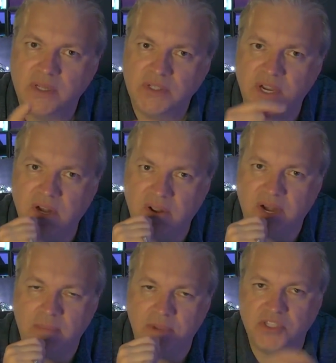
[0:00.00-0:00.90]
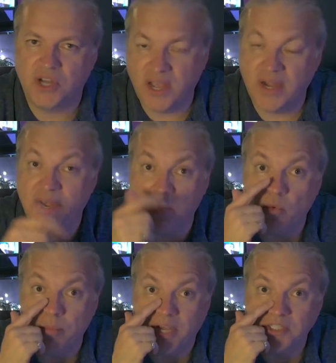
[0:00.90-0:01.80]
Take a look at that picture and then it
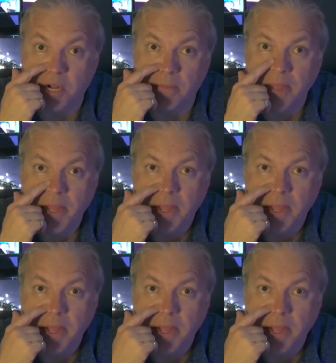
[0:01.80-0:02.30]
will match up.